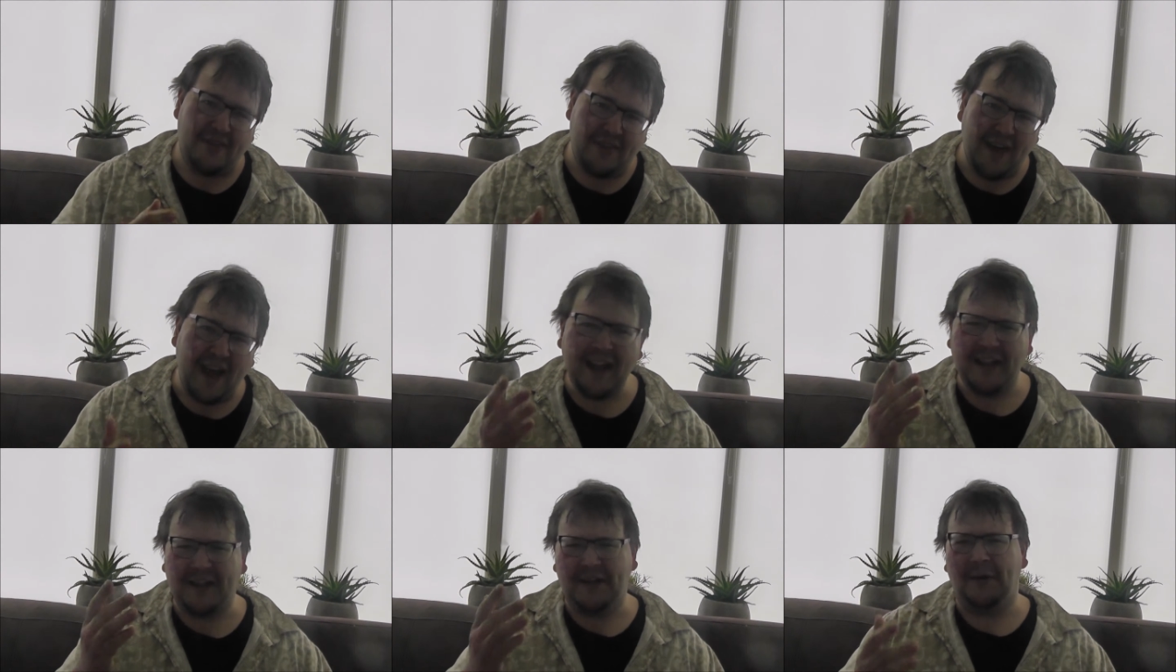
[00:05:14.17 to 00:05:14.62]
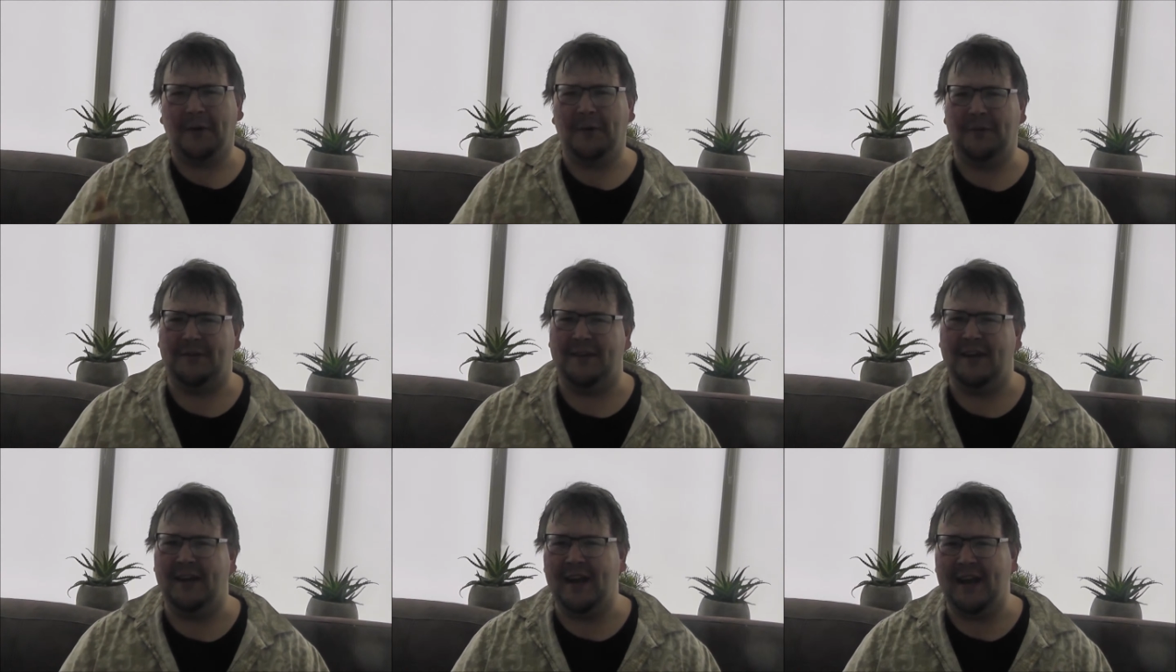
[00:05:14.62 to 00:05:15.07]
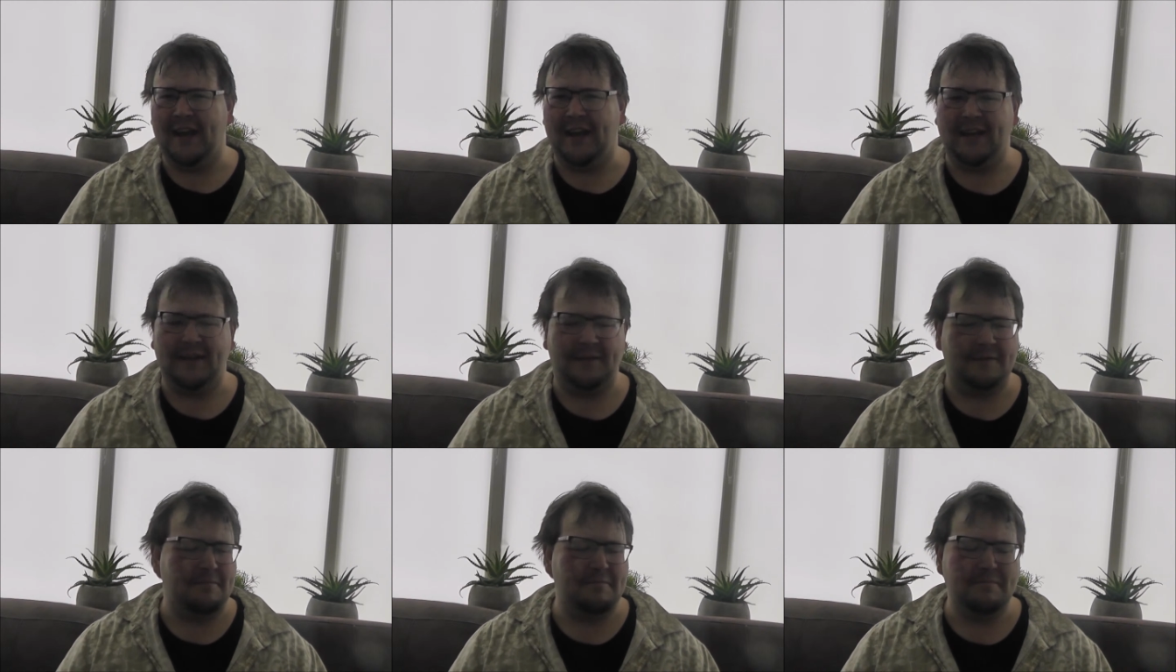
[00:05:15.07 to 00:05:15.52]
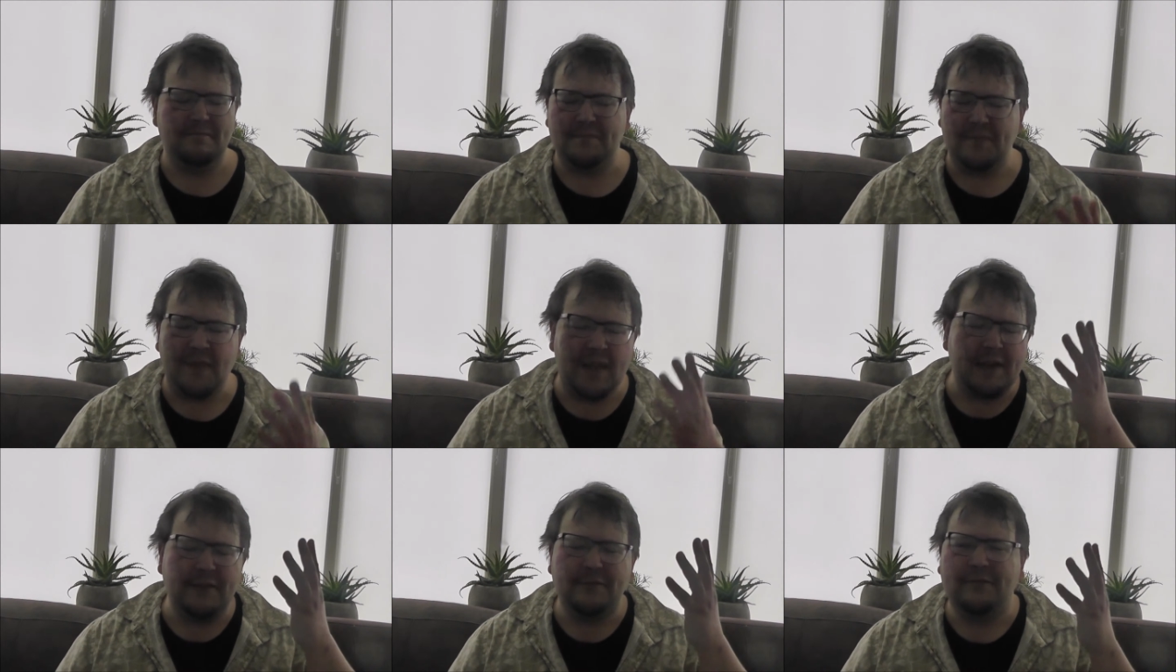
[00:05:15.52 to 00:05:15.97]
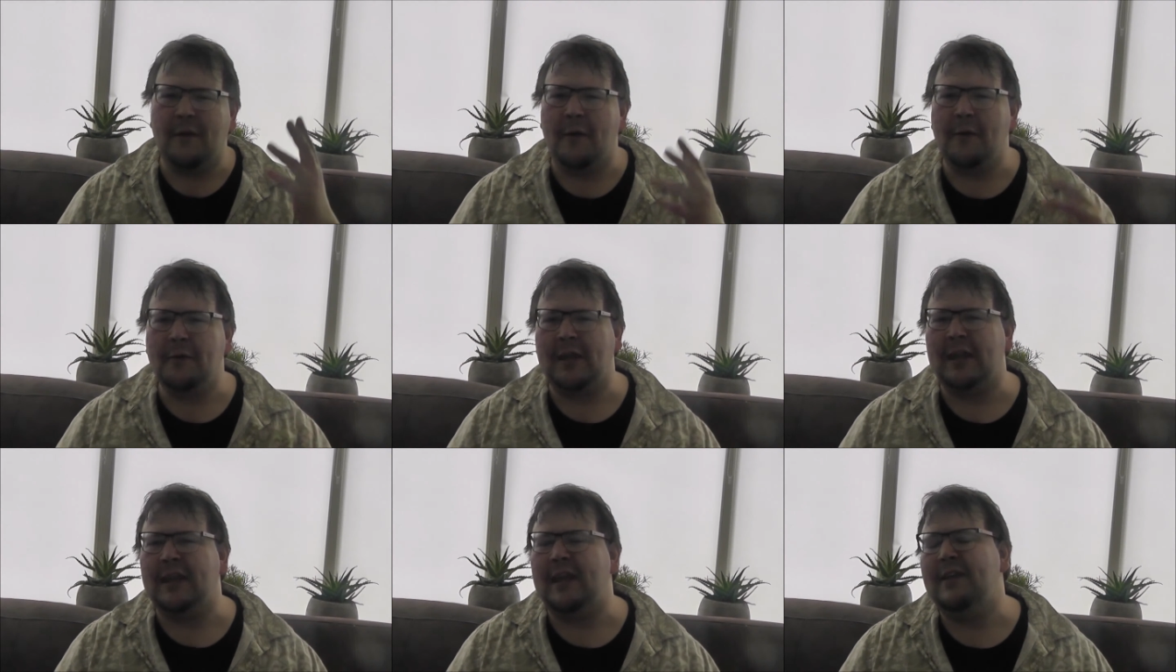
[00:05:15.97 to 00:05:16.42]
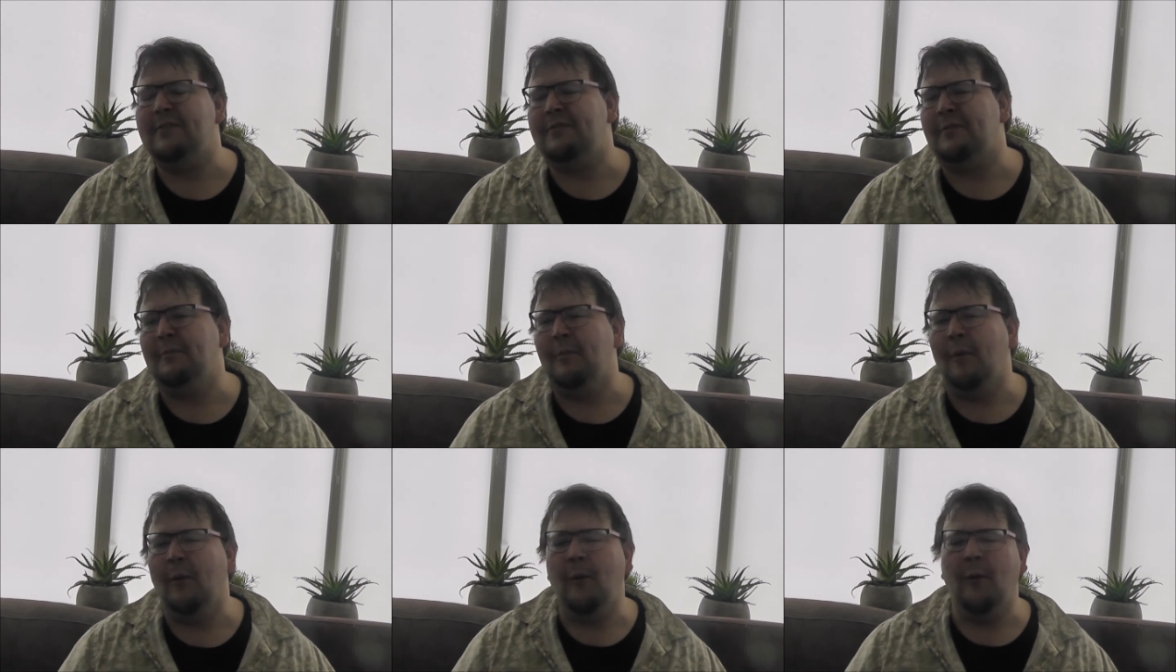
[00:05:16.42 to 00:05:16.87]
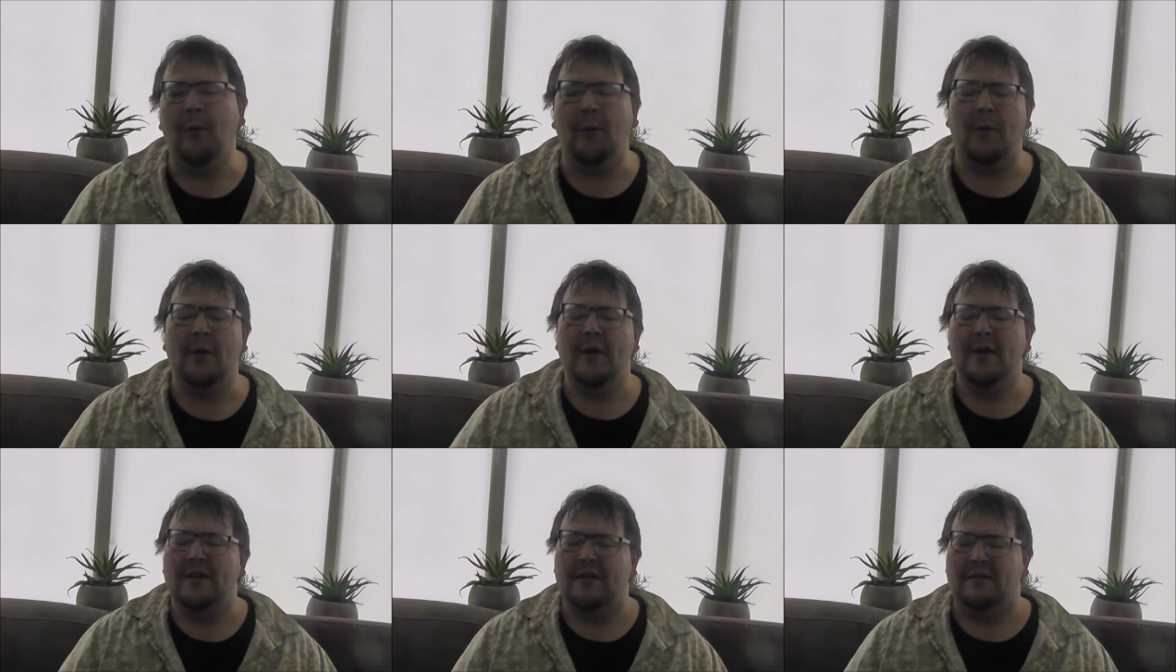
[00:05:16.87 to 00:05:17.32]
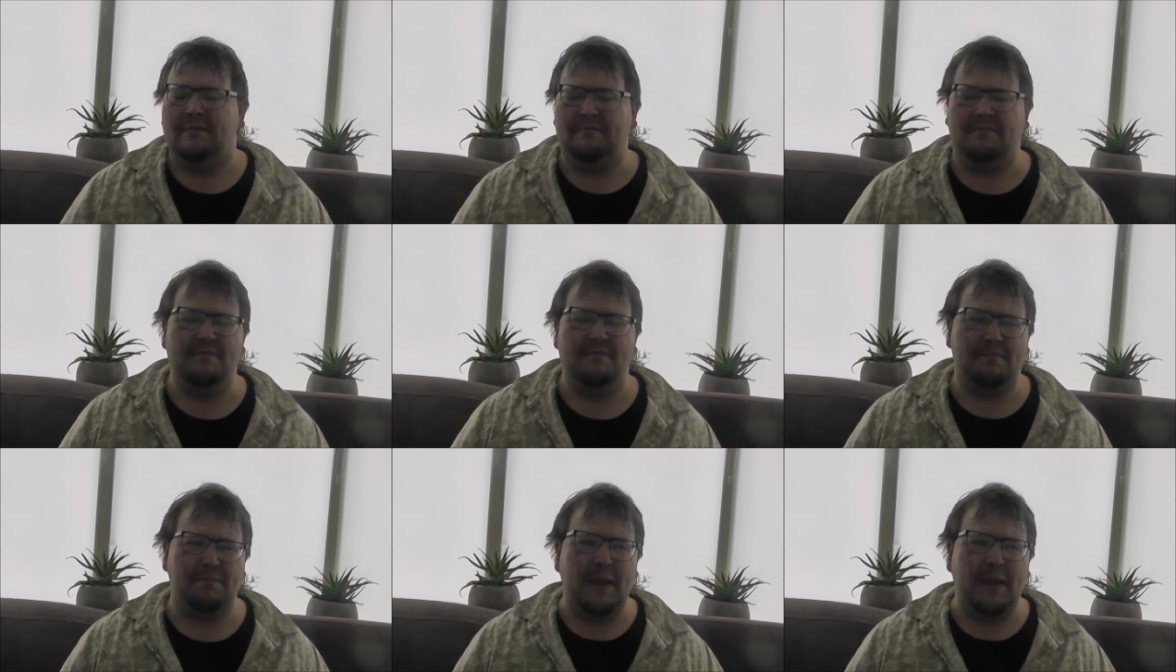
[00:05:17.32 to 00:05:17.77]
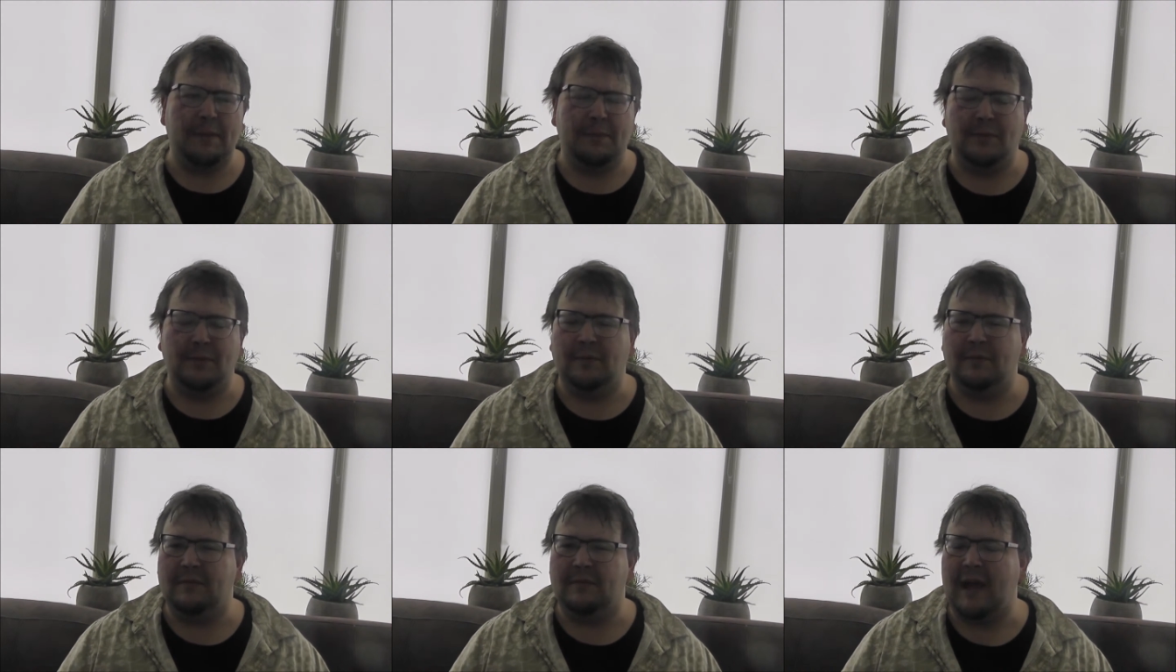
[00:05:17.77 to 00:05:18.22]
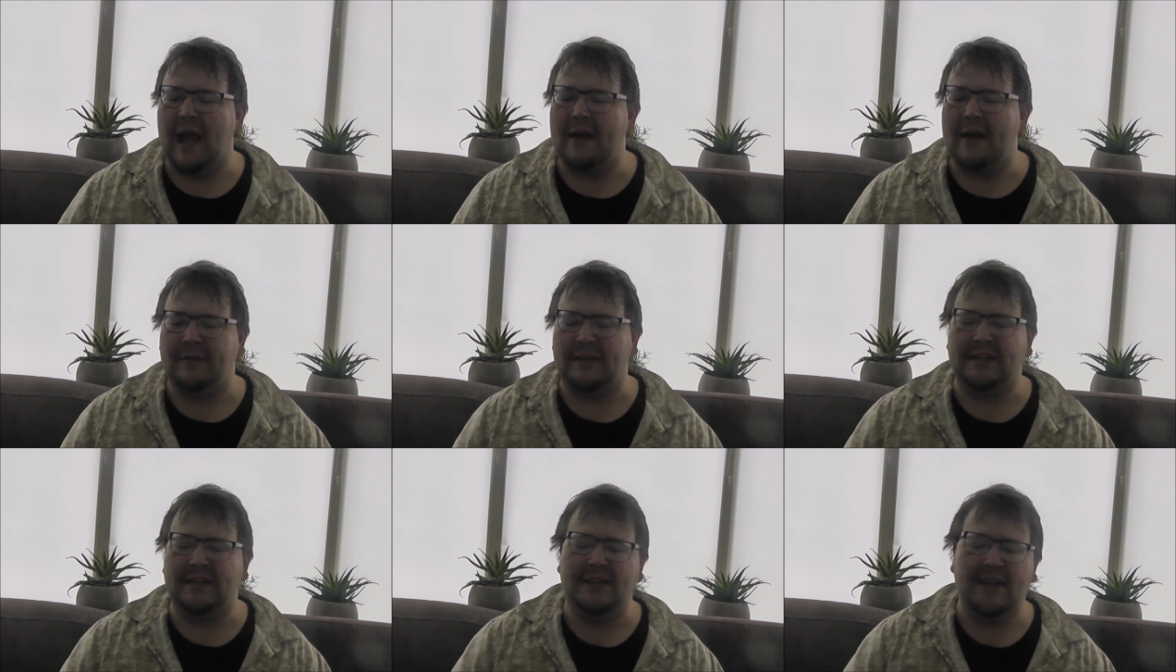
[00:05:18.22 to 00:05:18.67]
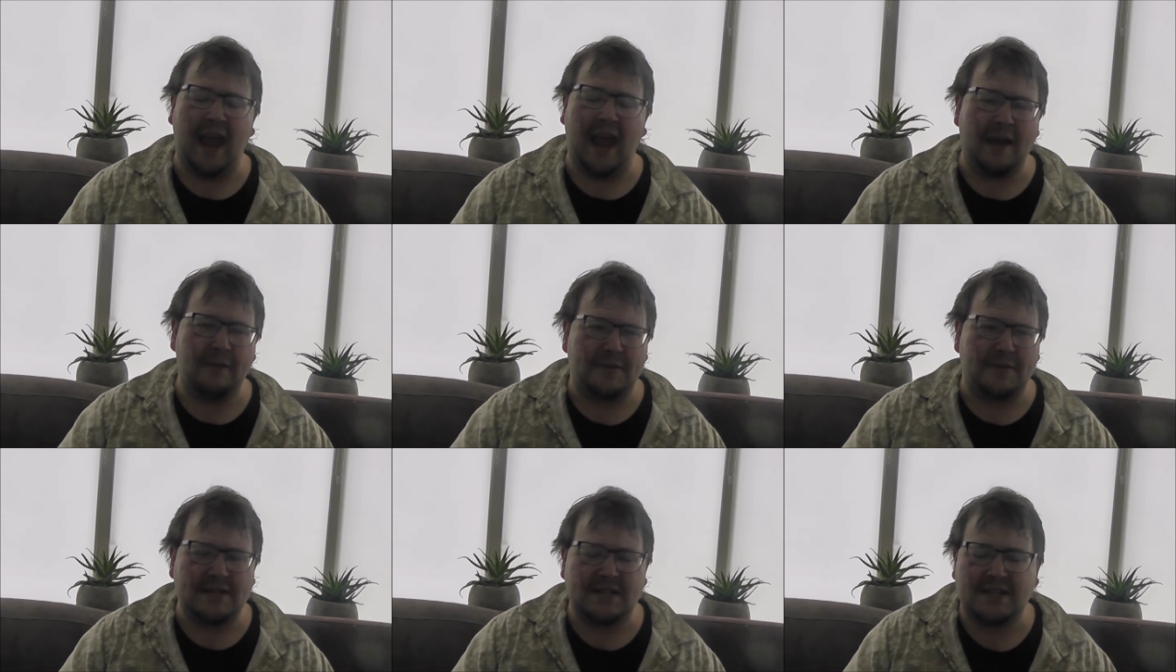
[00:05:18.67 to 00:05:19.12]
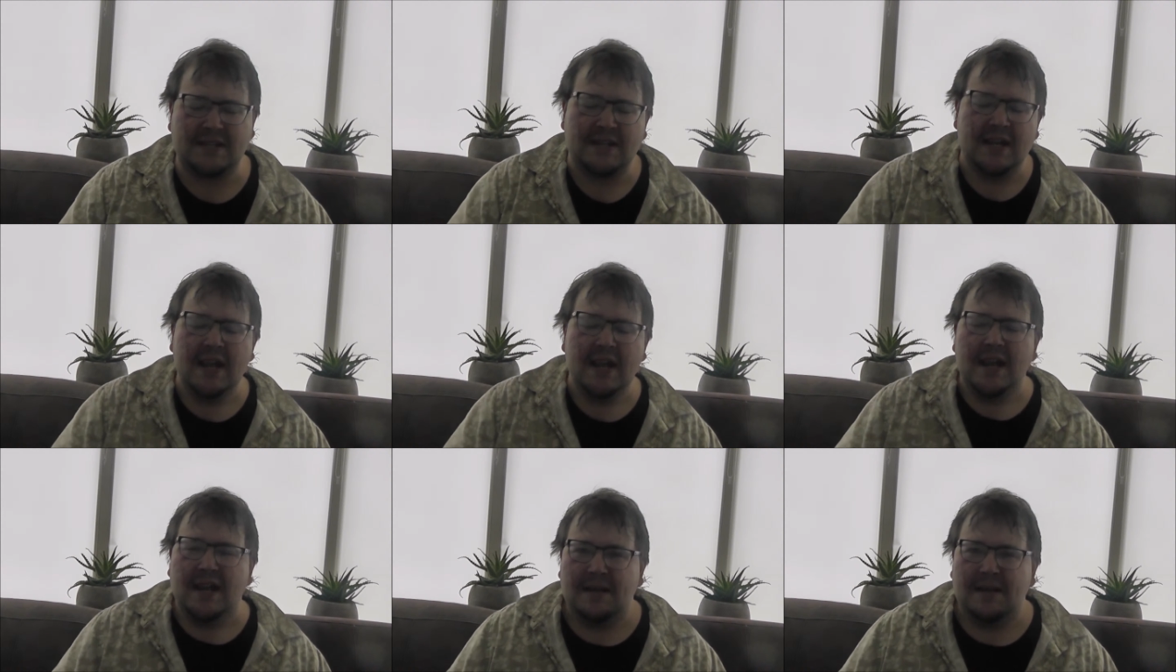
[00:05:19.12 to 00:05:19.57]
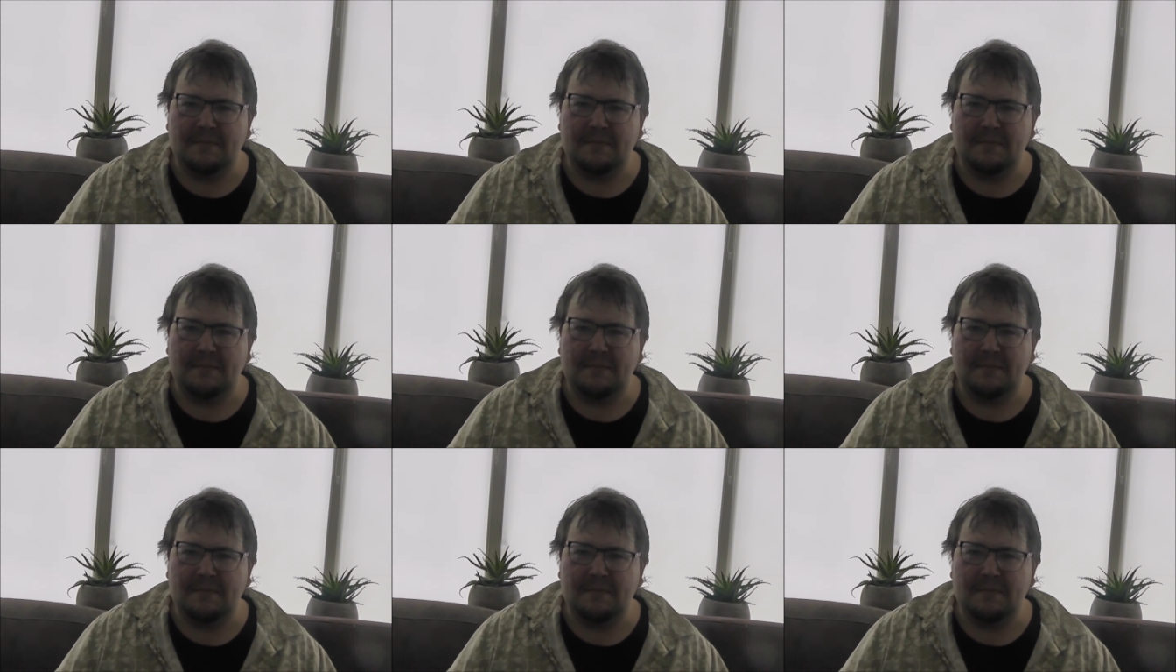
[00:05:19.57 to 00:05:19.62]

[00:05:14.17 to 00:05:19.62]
That got delayed, invoking even more people having doubts.